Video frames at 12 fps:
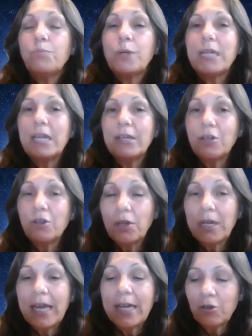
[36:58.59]
bringing
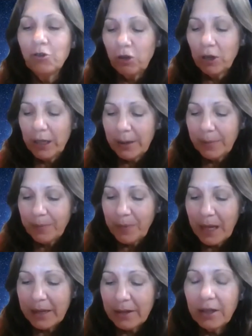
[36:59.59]
good energy
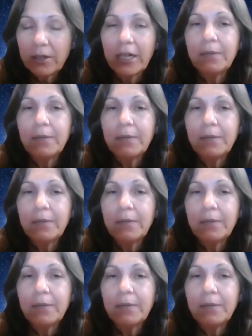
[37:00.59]
and